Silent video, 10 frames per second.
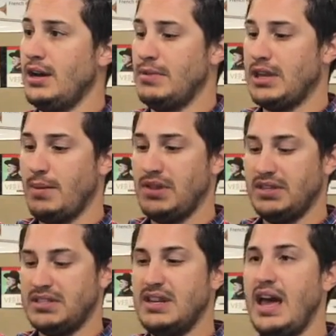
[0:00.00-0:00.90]
They come in
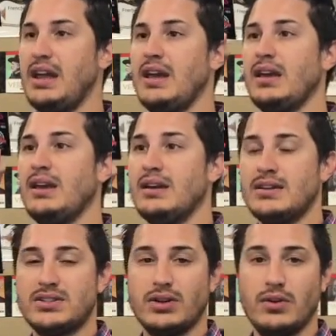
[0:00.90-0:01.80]
this netting,
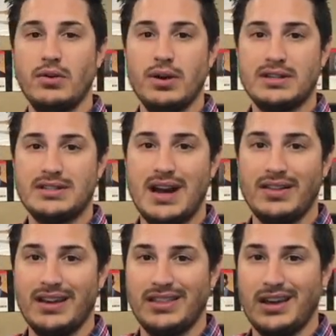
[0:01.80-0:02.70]
so it's
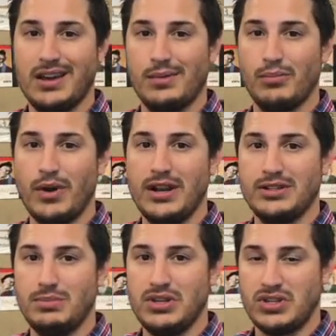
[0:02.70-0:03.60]
not like they come ready
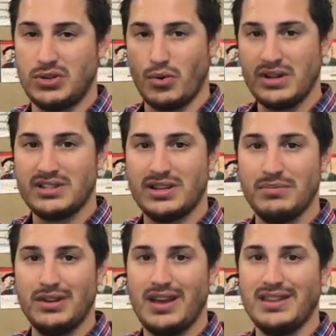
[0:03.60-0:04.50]
to be stored in
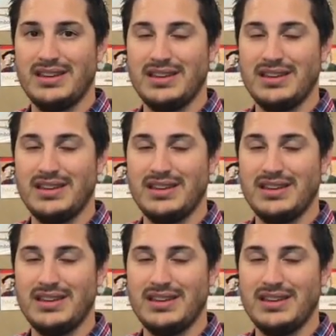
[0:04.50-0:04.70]
something like